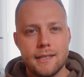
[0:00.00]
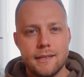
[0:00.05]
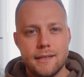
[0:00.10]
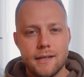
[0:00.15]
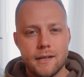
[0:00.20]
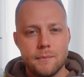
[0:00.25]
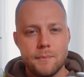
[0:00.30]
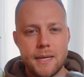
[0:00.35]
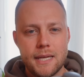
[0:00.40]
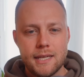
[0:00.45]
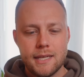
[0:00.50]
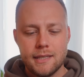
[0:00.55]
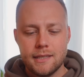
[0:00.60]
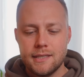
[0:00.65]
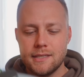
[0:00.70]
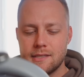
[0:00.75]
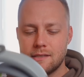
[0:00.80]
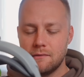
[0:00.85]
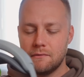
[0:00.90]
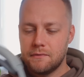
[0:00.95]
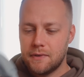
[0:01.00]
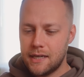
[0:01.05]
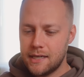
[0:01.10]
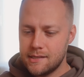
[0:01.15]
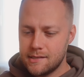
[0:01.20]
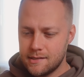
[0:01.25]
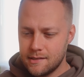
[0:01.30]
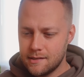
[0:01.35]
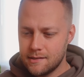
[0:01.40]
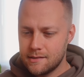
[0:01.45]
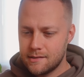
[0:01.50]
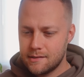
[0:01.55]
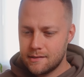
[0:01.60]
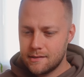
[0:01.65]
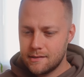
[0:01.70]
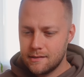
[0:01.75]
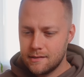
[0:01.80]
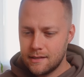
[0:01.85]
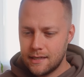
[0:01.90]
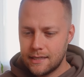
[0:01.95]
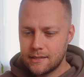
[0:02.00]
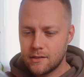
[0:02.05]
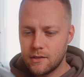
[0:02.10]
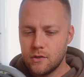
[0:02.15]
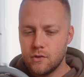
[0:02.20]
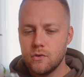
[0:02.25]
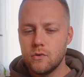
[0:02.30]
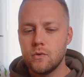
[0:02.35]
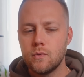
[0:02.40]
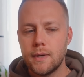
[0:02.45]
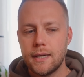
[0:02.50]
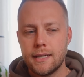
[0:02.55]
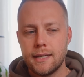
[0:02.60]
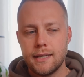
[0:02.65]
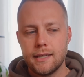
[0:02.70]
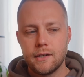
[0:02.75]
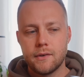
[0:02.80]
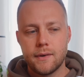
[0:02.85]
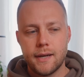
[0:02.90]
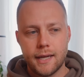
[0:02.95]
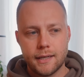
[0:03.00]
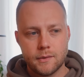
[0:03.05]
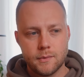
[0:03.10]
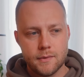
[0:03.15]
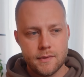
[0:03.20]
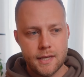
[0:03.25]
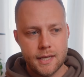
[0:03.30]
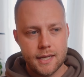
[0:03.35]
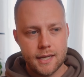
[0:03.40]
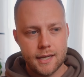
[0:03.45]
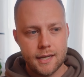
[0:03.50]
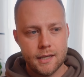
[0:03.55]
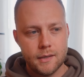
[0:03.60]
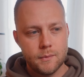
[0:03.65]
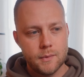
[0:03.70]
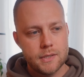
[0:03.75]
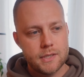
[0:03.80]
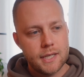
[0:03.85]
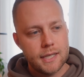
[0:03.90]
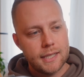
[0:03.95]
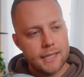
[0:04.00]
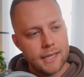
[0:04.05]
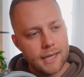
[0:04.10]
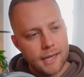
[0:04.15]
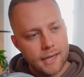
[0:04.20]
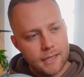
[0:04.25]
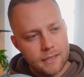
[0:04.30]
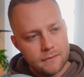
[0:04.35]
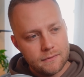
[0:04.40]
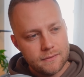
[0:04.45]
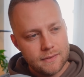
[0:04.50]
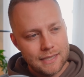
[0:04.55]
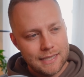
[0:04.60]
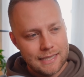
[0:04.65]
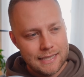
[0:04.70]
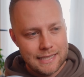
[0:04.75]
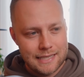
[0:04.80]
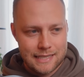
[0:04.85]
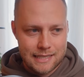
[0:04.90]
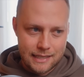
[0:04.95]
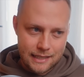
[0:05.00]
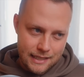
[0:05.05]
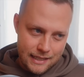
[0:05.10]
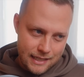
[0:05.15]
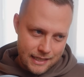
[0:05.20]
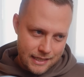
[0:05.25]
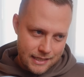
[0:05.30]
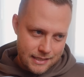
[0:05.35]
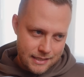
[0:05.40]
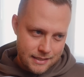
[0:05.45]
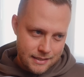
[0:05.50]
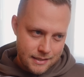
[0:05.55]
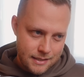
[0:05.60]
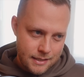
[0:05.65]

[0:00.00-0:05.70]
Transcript: They're making these devices as a new way to interact with A I, which I kind of get it,